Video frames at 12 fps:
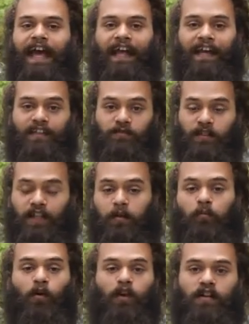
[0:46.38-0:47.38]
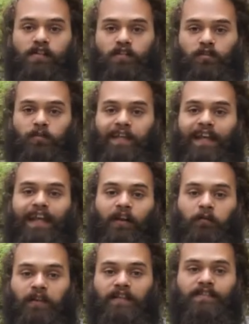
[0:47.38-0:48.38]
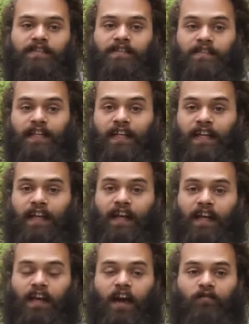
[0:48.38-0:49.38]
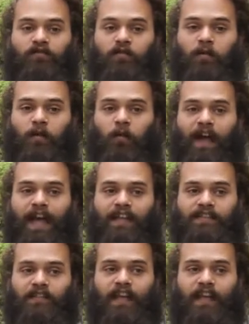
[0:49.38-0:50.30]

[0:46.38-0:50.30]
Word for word: And it's really important to begin with sitting in a comfortable way so